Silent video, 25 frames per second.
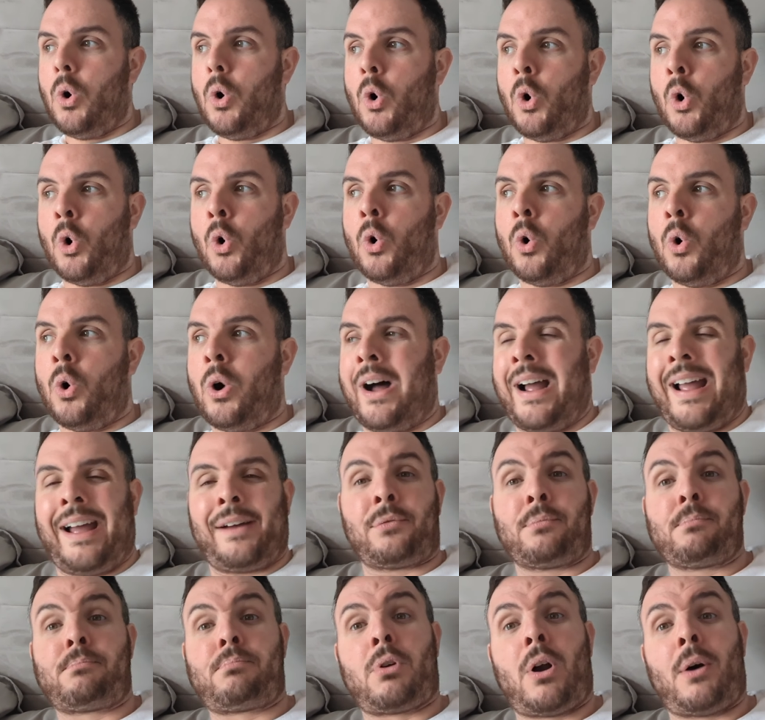or I
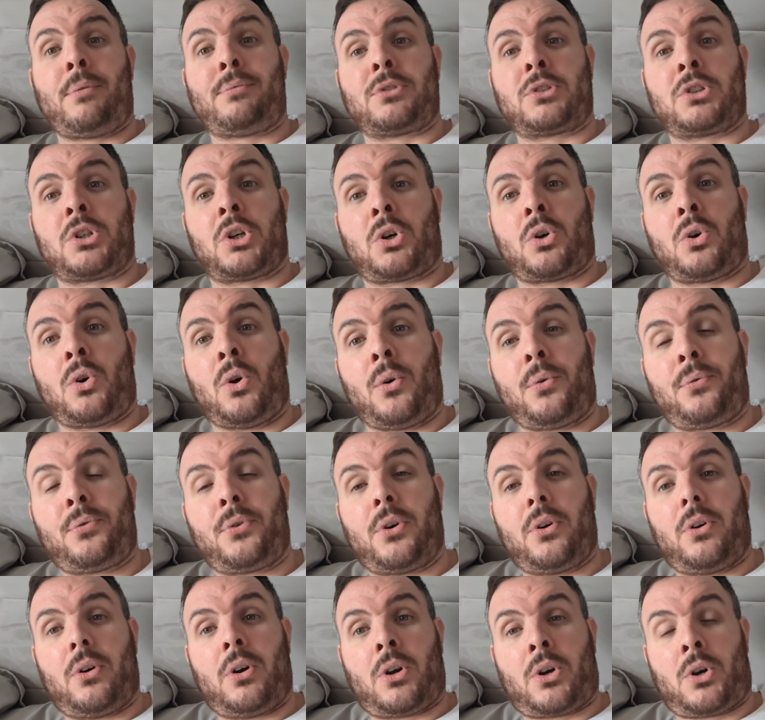haven't profited enough
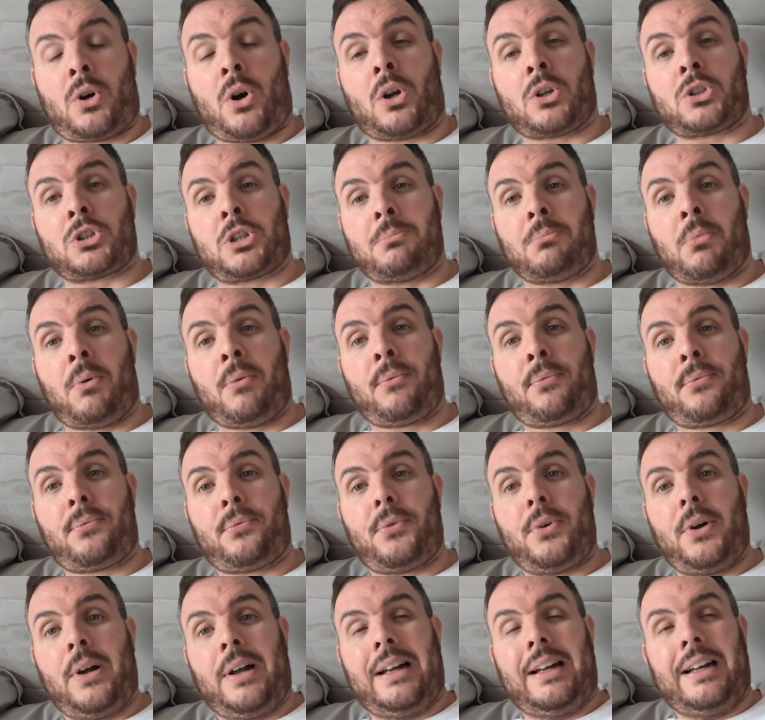across the month,
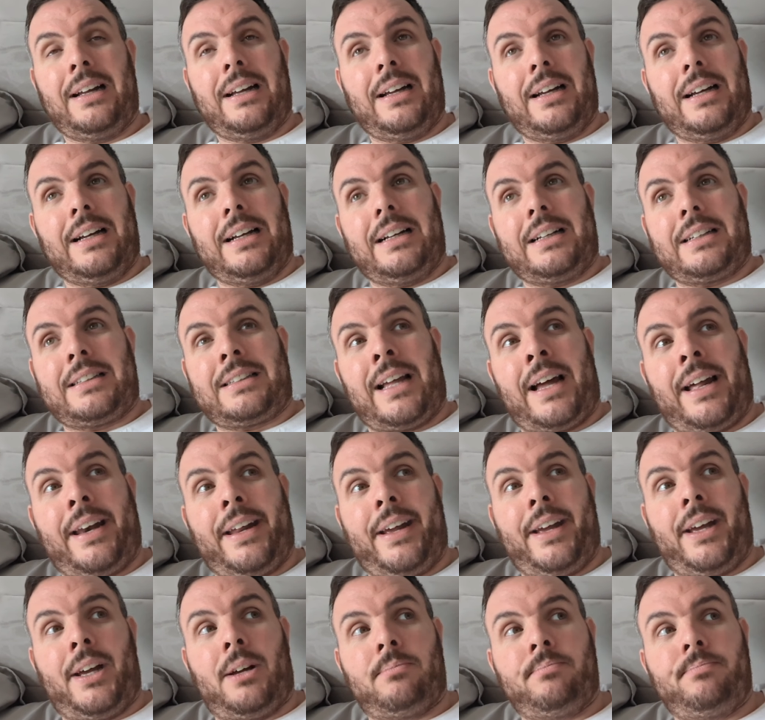then
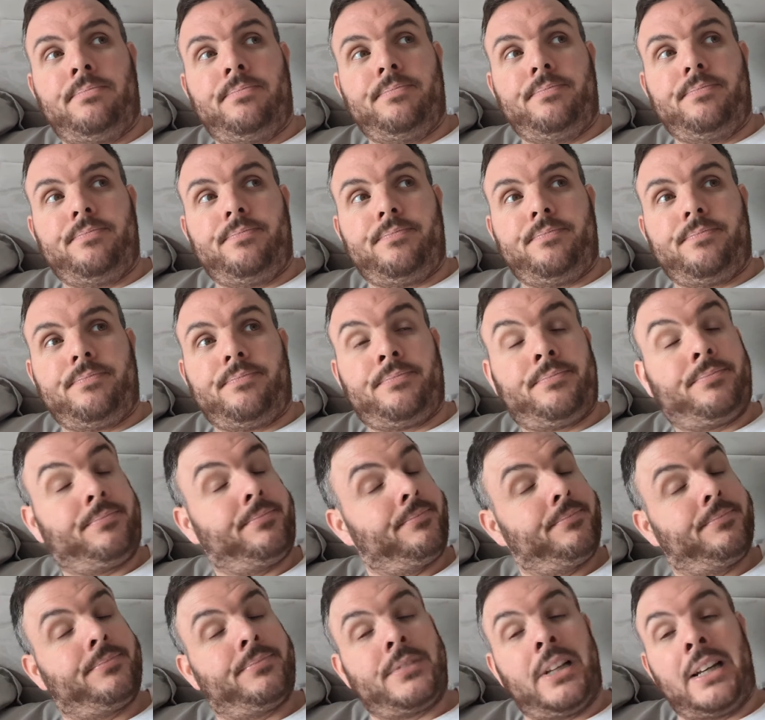um,
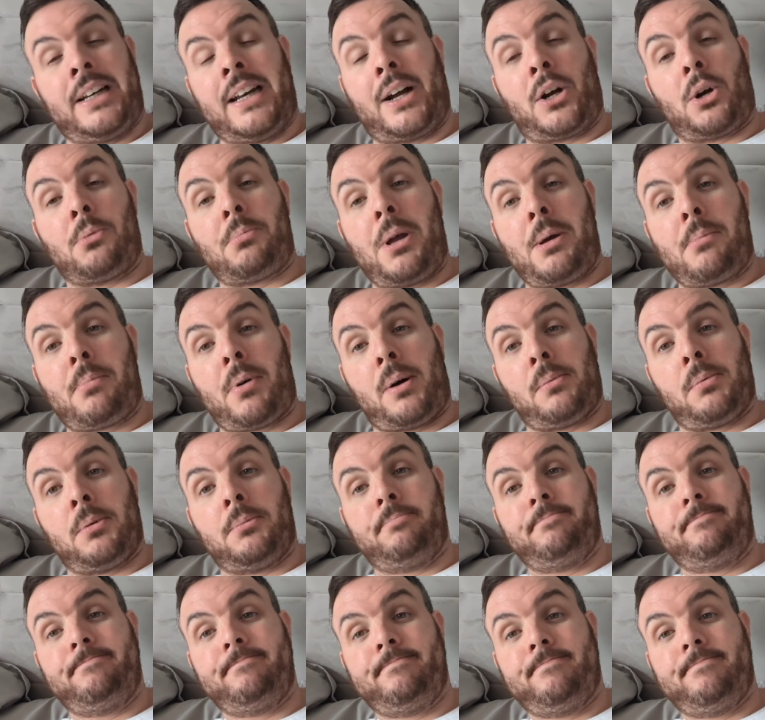then that could be a problem.